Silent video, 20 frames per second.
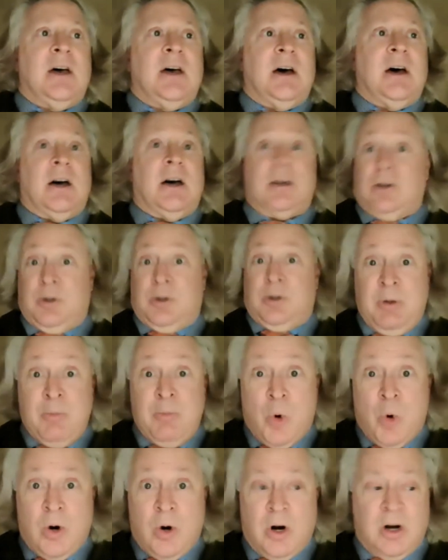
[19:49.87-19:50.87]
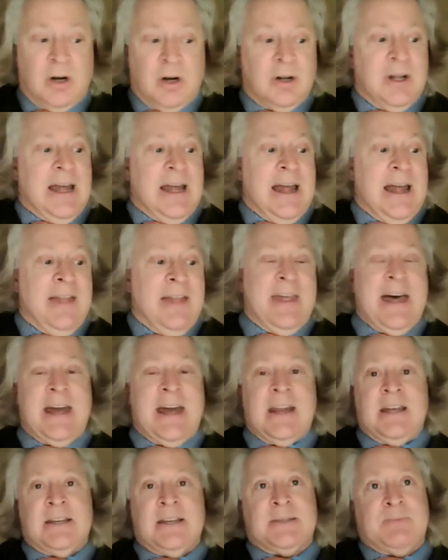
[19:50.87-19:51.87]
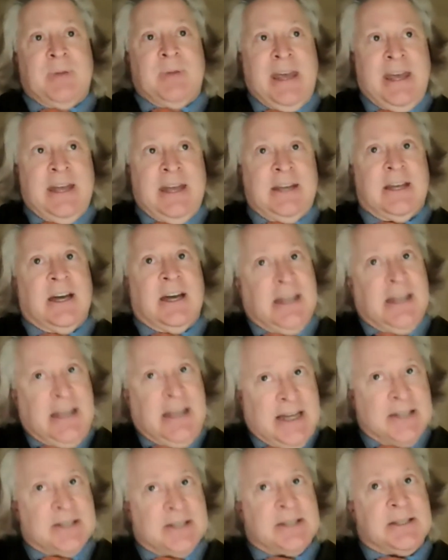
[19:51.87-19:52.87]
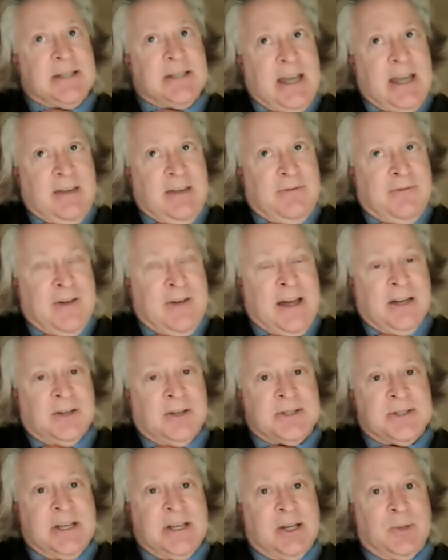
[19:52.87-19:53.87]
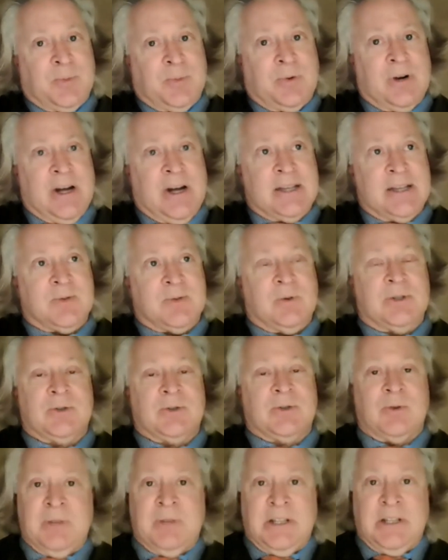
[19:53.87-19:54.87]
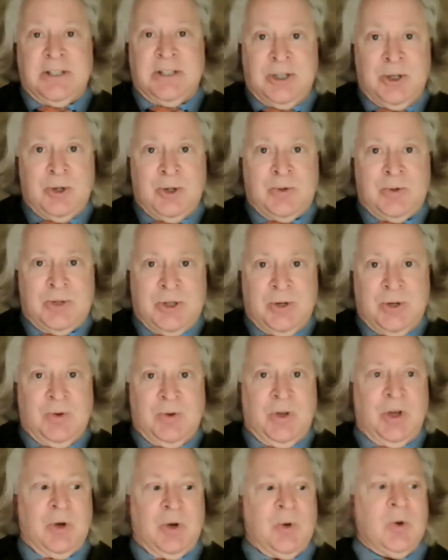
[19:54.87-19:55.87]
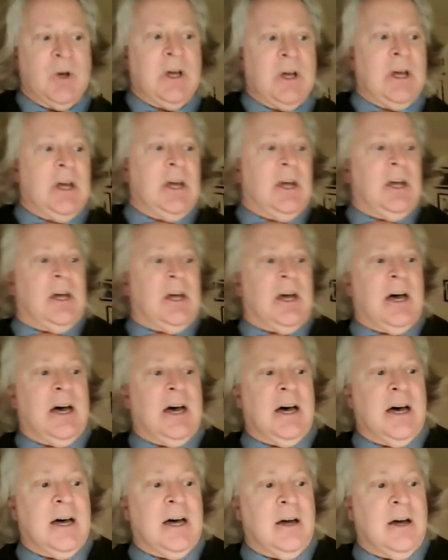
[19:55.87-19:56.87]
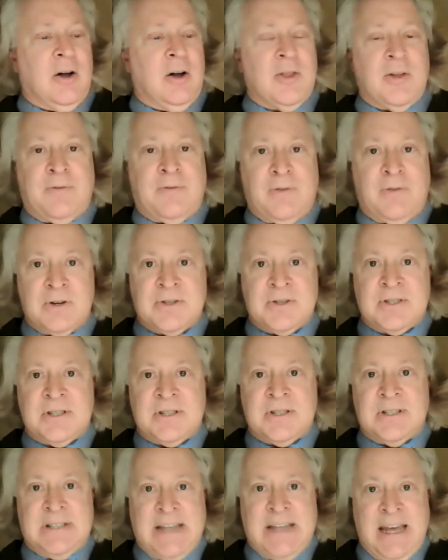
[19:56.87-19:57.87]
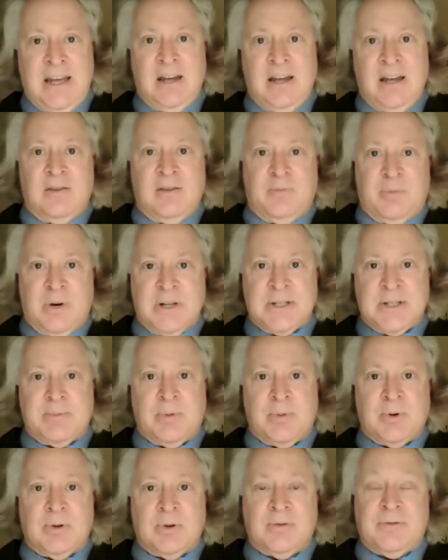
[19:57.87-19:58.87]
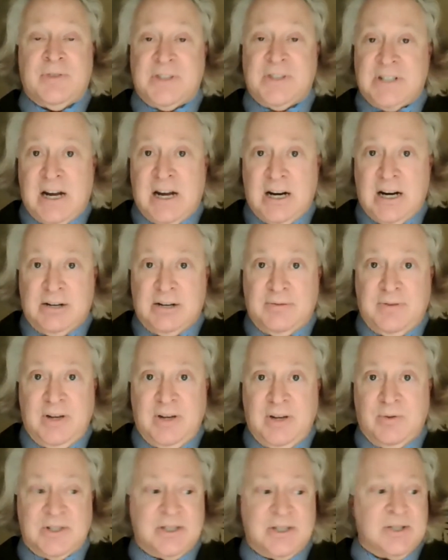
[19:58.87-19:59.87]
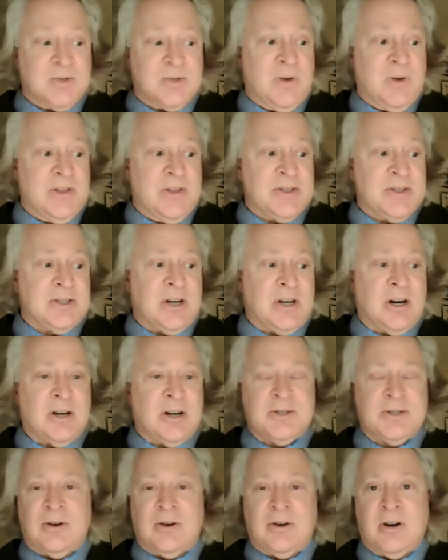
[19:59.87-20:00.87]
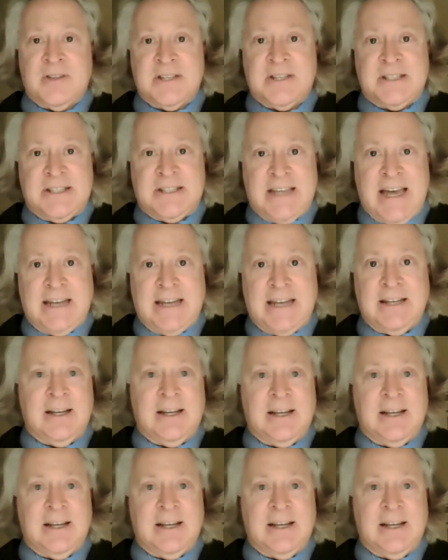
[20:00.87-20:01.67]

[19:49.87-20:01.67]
It could be more, and that is paid against a final sale price, which would be due to you on the first day of principal photography, which is when the stars are on the set,